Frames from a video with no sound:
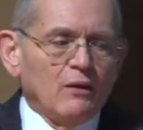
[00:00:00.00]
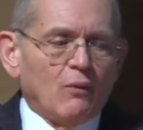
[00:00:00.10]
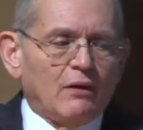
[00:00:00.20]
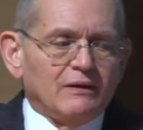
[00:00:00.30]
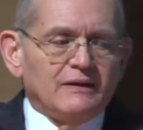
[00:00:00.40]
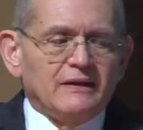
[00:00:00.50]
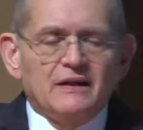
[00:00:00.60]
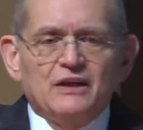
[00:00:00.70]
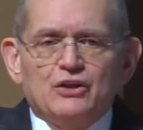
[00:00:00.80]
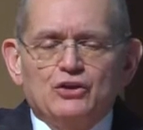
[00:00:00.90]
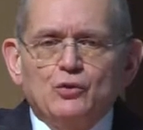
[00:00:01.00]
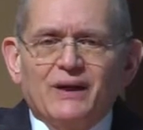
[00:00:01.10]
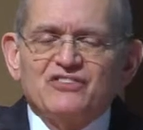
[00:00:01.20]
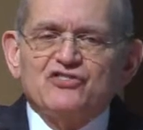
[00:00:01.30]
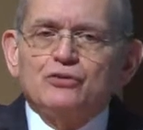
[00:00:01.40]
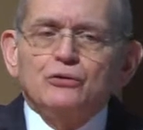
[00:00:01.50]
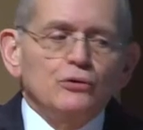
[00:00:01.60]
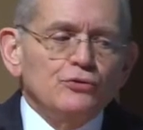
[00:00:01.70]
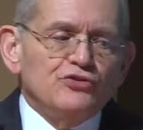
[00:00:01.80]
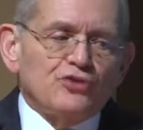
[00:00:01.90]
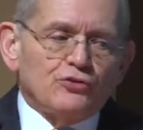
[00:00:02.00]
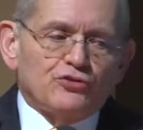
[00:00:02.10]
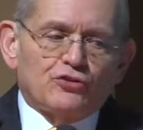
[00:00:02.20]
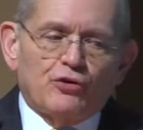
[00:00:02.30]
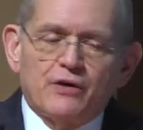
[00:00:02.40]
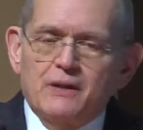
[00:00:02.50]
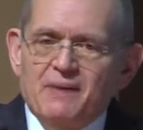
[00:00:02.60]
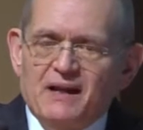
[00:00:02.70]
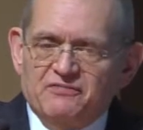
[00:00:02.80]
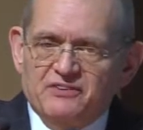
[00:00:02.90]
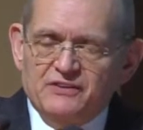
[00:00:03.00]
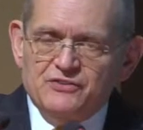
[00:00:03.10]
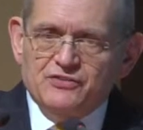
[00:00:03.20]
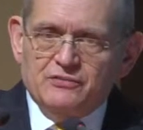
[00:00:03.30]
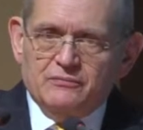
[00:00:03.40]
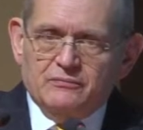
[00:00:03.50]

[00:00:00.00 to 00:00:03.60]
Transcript: Well, you exclude Social Security benefits